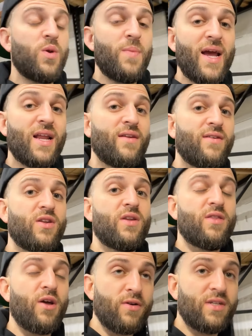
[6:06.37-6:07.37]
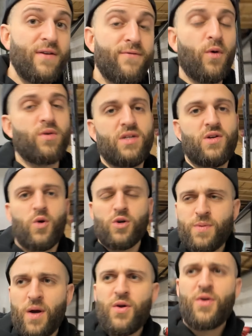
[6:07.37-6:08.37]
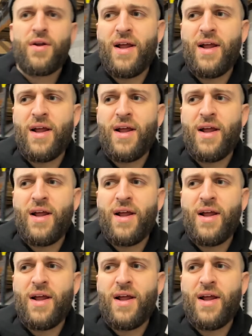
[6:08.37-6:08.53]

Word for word: you make 13, 14 horsepower, you're going